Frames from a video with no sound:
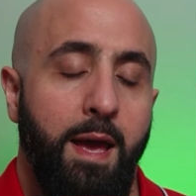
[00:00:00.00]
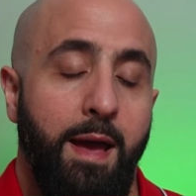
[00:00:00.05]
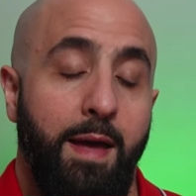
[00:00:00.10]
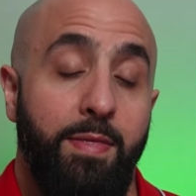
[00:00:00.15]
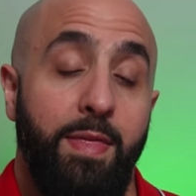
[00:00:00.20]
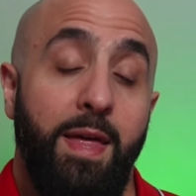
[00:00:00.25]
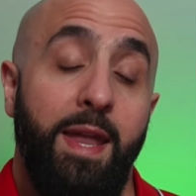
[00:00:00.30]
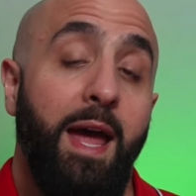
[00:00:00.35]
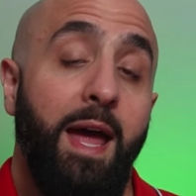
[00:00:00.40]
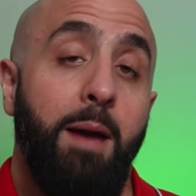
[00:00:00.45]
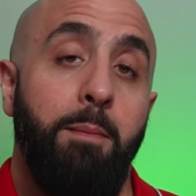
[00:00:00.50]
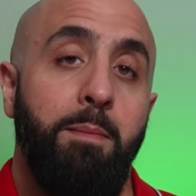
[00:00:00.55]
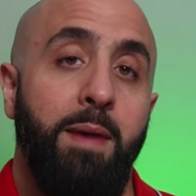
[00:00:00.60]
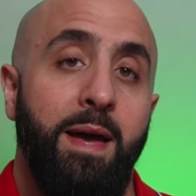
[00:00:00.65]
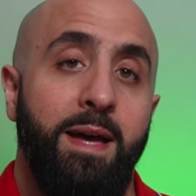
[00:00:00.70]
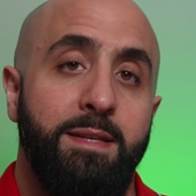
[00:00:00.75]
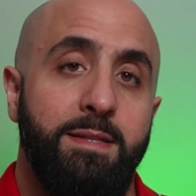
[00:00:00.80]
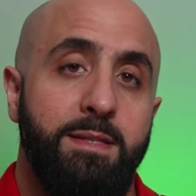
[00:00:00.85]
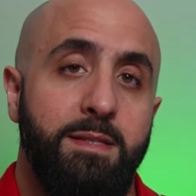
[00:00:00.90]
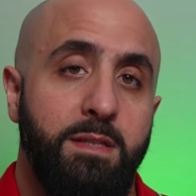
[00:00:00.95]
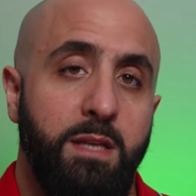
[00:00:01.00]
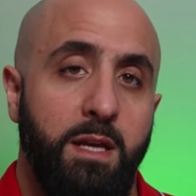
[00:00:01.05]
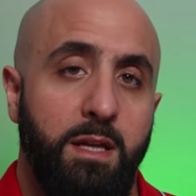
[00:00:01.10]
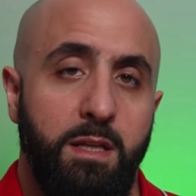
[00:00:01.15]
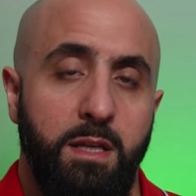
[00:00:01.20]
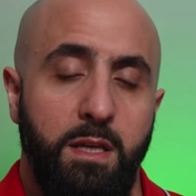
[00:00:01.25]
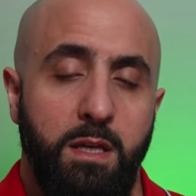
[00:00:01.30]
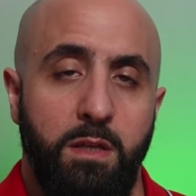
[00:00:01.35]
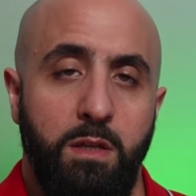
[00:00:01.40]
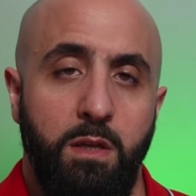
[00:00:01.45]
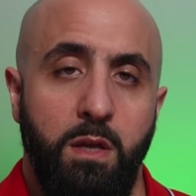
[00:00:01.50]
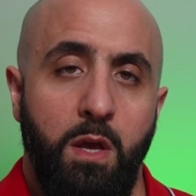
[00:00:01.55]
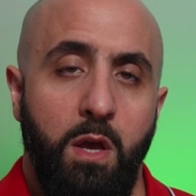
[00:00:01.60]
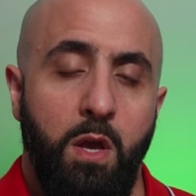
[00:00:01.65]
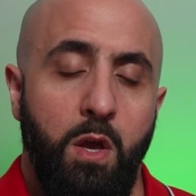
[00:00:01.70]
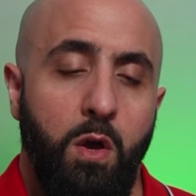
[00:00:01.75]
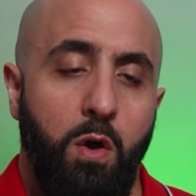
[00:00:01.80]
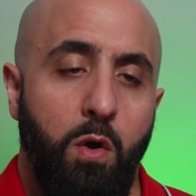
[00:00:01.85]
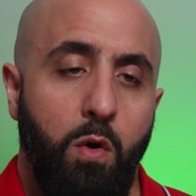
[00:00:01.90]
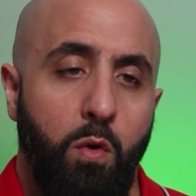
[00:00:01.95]
and that Hamas studied
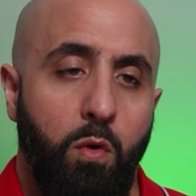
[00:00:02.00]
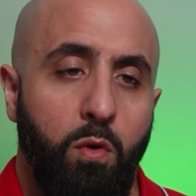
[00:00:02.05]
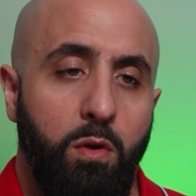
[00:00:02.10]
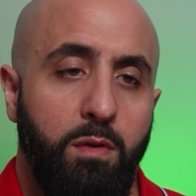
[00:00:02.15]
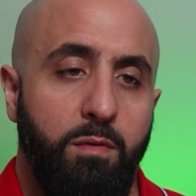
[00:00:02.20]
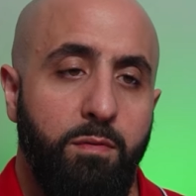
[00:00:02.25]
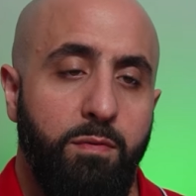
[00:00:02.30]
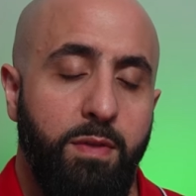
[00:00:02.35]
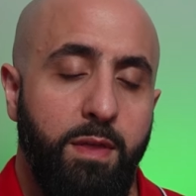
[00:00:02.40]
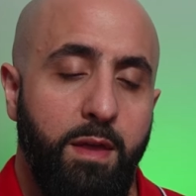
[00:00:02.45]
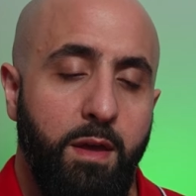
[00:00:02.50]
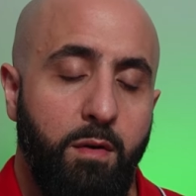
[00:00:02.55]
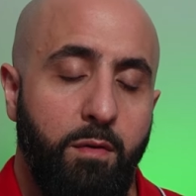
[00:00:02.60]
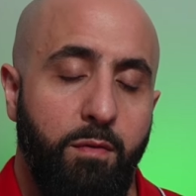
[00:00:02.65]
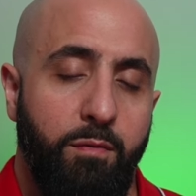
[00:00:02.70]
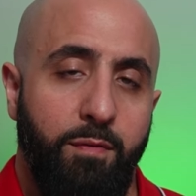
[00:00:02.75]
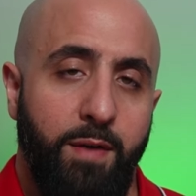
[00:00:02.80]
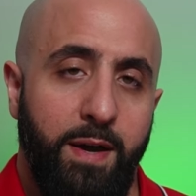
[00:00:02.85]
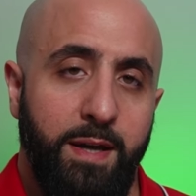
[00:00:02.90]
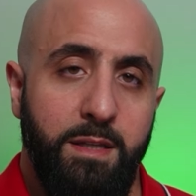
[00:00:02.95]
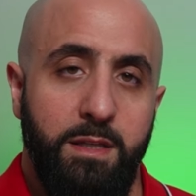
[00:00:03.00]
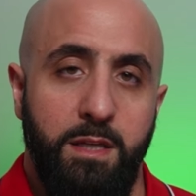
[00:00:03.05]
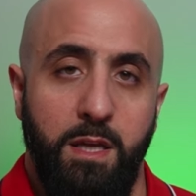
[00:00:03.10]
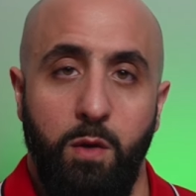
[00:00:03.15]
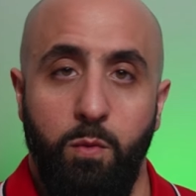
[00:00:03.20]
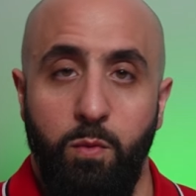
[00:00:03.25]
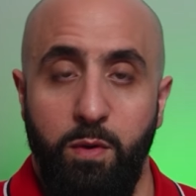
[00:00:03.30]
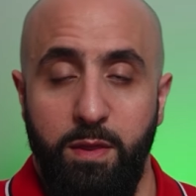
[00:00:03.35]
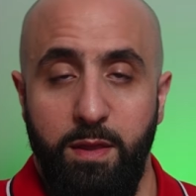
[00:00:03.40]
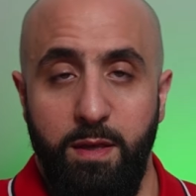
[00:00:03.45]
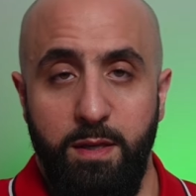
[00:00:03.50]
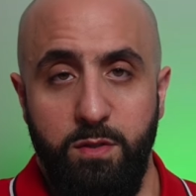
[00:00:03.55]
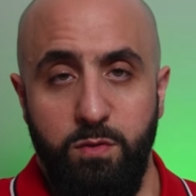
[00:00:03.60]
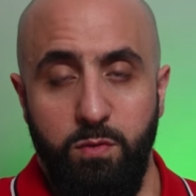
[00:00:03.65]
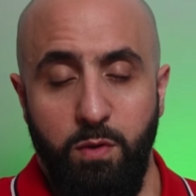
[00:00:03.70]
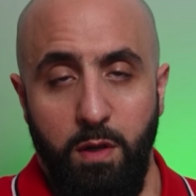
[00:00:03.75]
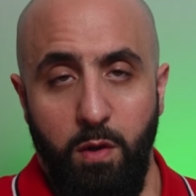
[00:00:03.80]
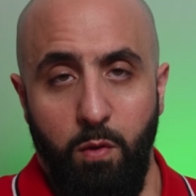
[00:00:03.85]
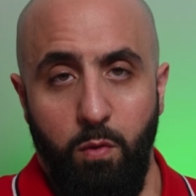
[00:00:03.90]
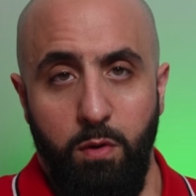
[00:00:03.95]
all of their fighting with
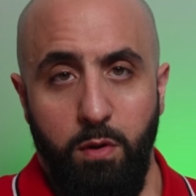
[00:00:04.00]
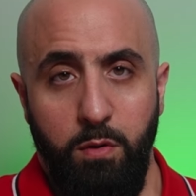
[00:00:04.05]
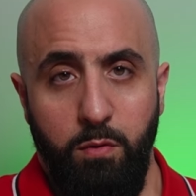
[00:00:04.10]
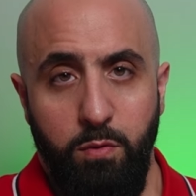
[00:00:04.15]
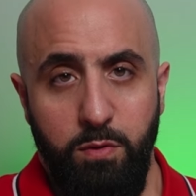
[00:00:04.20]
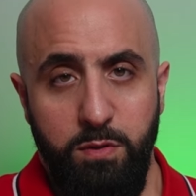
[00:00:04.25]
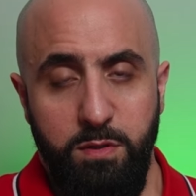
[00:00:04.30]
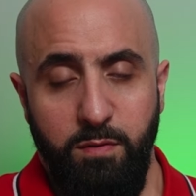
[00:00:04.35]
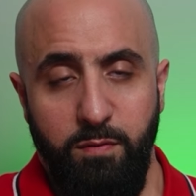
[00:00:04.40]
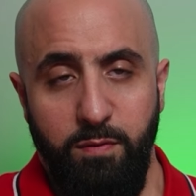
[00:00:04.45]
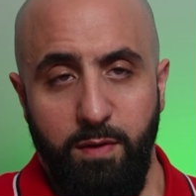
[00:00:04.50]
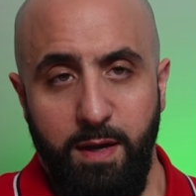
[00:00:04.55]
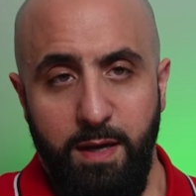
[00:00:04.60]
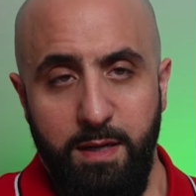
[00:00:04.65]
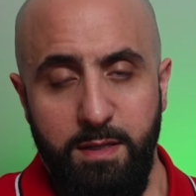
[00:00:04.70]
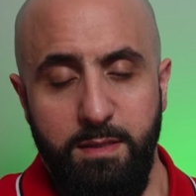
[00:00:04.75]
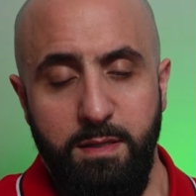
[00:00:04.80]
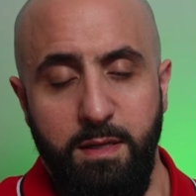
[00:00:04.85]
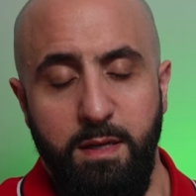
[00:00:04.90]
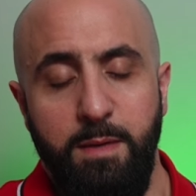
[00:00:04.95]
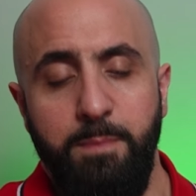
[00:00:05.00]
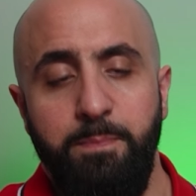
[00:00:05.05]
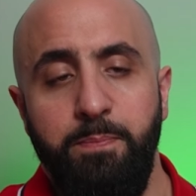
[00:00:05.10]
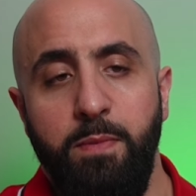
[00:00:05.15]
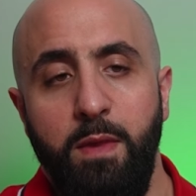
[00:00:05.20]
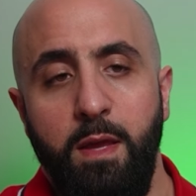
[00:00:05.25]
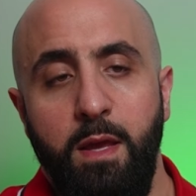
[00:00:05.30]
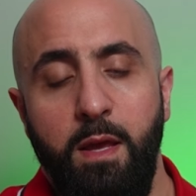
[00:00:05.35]
Israel all across of Gaza,